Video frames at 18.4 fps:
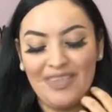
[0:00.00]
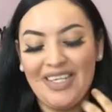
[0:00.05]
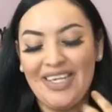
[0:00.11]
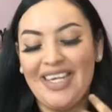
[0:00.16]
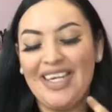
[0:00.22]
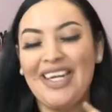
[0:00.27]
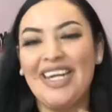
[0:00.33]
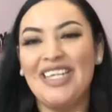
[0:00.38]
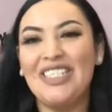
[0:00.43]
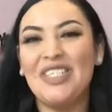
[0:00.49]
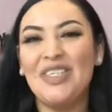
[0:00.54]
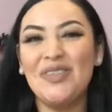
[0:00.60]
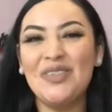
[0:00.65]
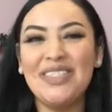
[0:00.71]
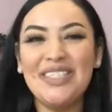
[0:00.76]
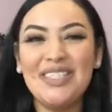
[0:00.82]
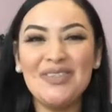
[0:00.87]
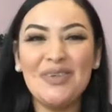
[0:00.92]
And I
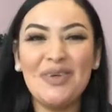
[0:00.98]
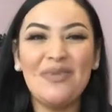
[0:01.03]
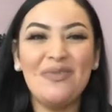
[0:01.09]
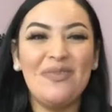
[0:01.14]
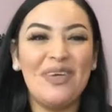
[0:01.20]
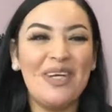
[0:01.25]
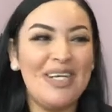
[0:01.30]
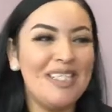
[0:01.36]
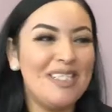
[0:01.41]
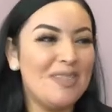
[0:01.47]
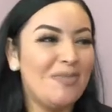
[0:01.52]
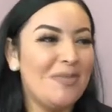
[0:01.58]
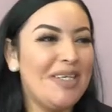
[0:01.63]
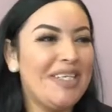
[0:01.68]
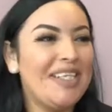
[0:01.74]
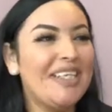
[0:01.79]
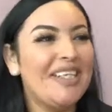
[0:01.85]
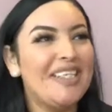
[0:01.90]
chose this one first
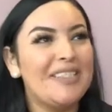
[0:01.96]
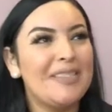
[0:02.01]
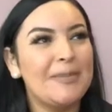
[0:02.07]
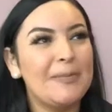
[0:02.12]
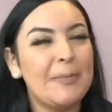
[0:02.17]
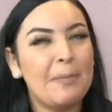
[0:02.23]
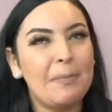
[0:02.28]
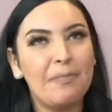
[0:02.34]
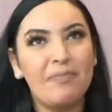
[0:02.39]
because